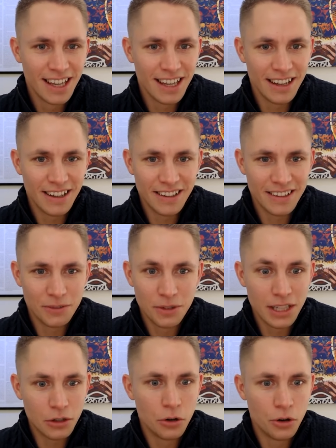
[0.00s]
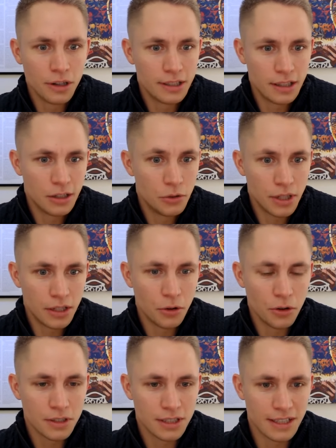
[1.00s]
Uh, it really it really
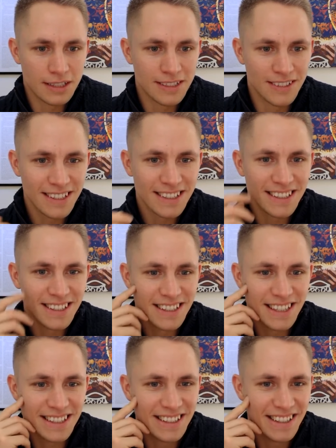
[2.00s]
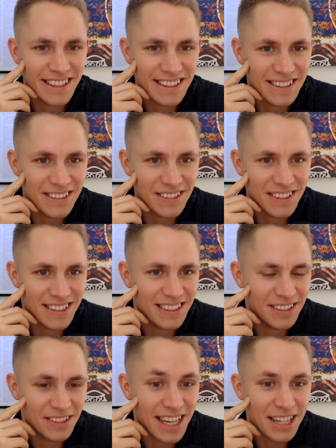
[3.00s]
hooks us, right? And then uh, you
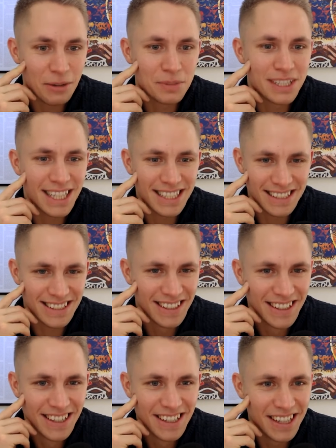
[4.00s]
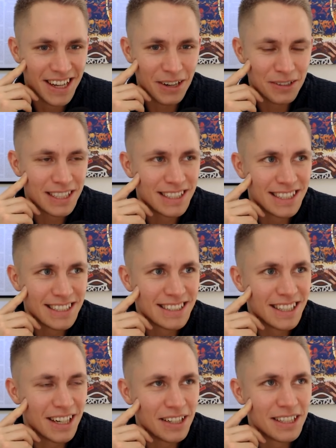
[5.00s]
you get obsessed. How did this
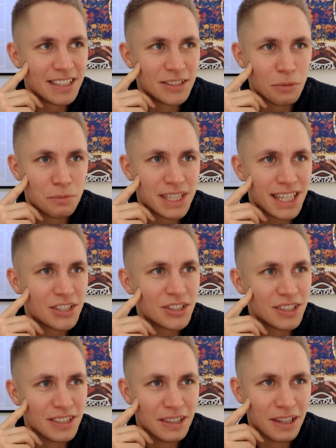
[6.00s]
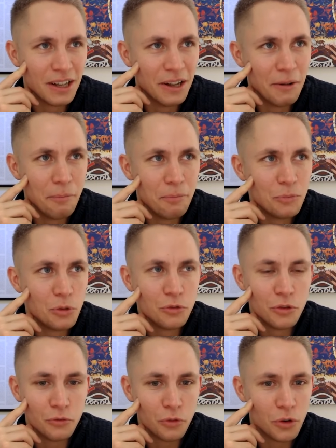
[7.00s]
how did this obsession um, move
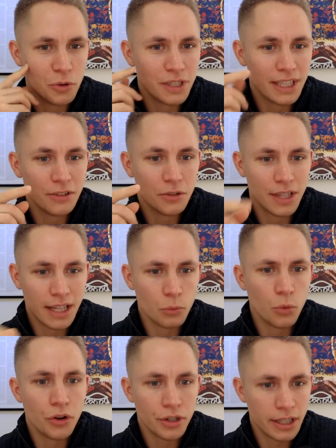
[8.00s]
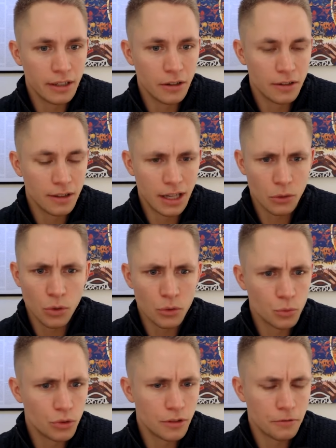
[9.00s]
you forward into then working on like what
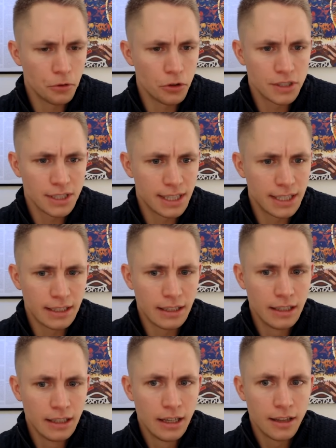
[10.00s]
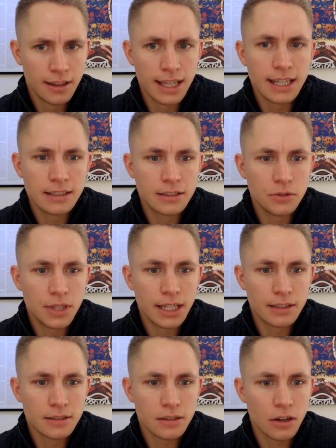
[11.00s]
were the first thing things you
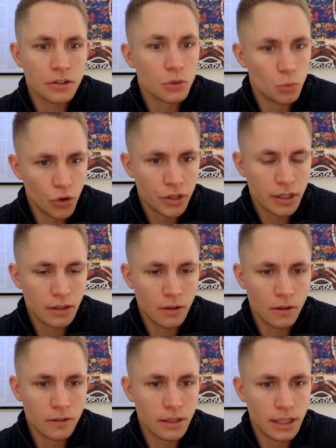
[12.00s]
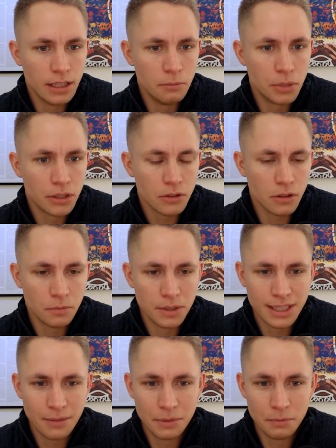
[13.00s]
then started working on in Bitcoin? Because
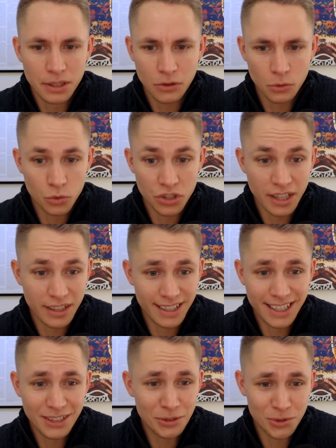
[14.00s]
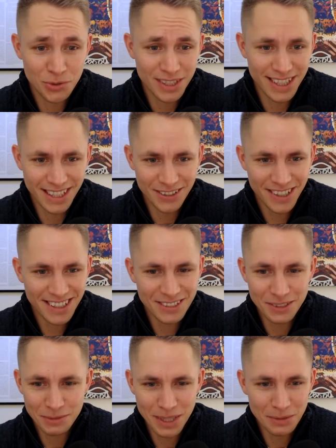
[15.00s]
I mean, Bitcoin was not an industry then, right? It
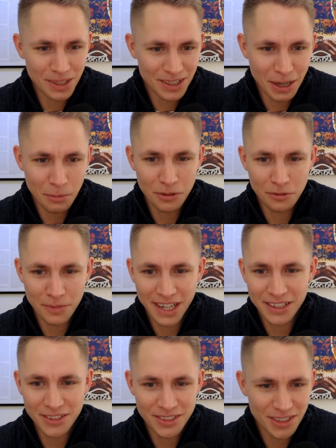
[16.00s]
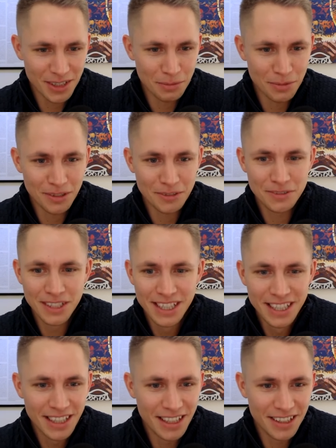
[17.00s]
was maybe a couple of miners, yeah. a couple of
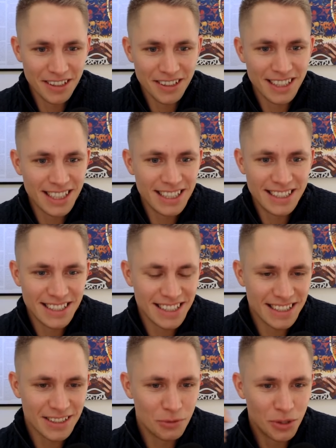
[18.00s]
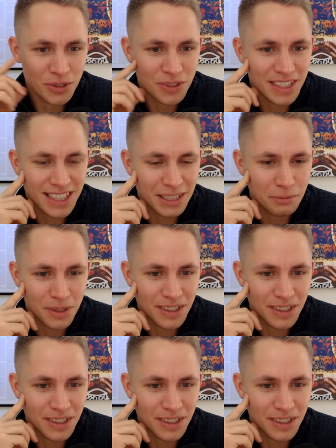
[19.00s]
uh, geeks that were using it. But